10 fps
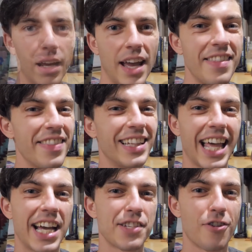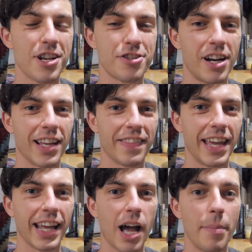And then the last frustrating
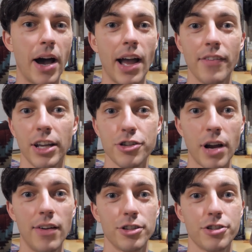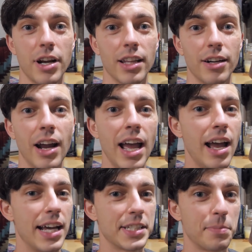thing about having a travel trailer
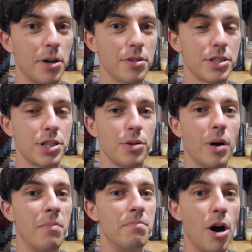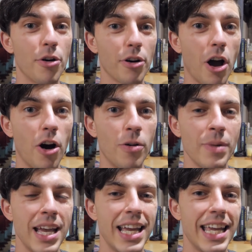as opposed to a
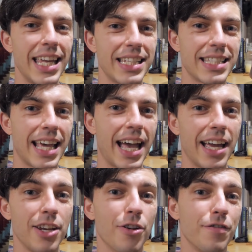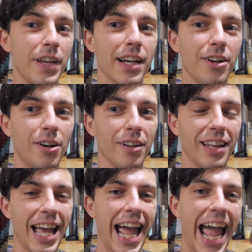motorhome is that your vehicle
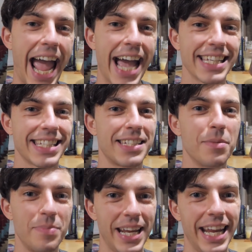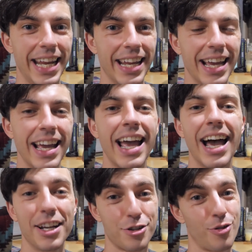has to be
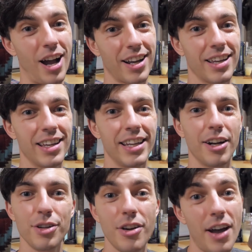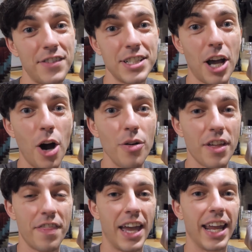a truck. You have to tow
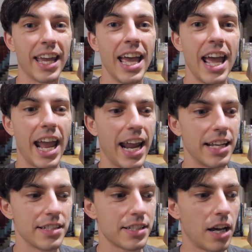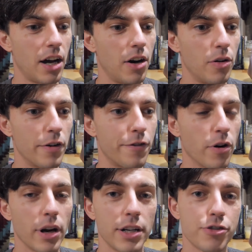the thing, and so
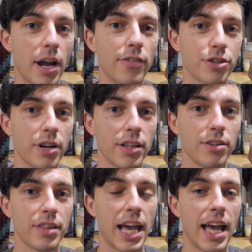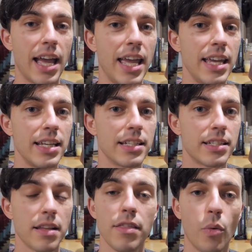for a travel trailer that
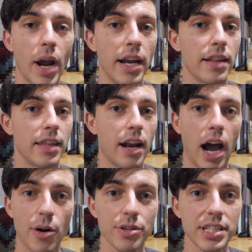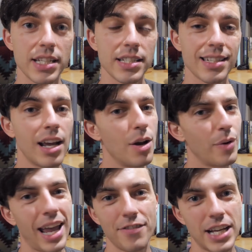is the weight that ours is,
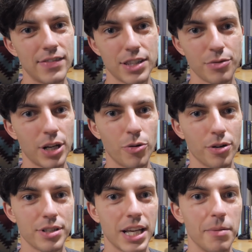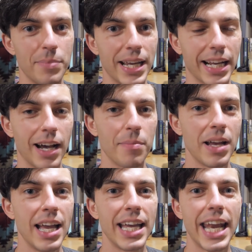we have to have a 3/4 ton pickup.
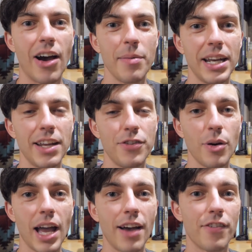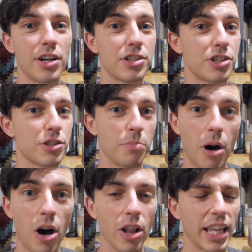Now, I mean, if you have a
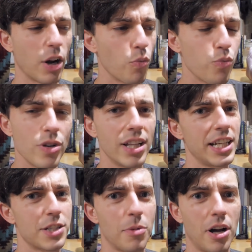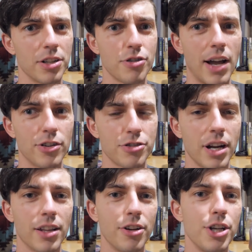small, like a really small travel
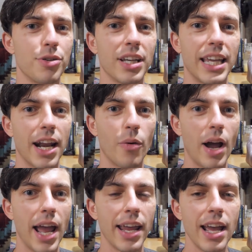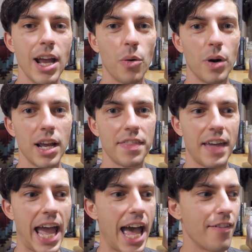trailer, you could get away with
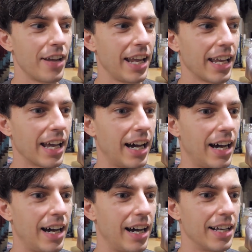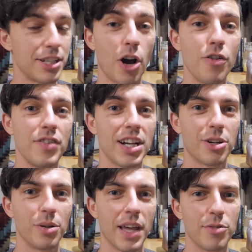having a tow
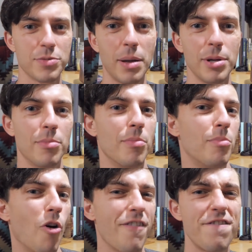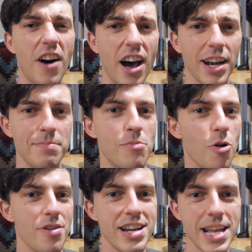vehicle that was maybe more fun,
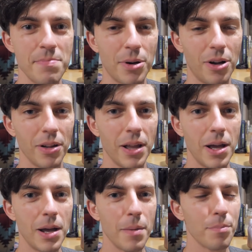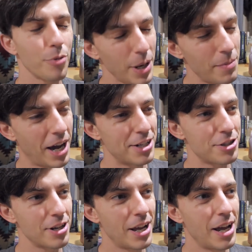more nimble. Pretty
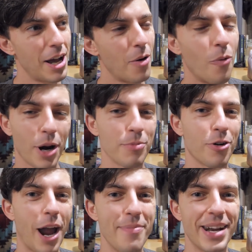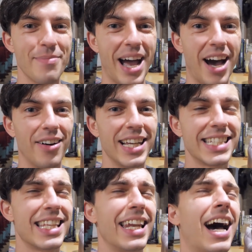much what I'm griping about
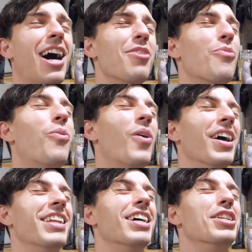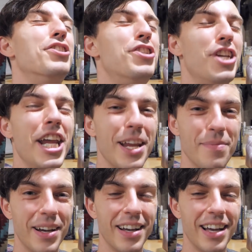is that I want a Jeep.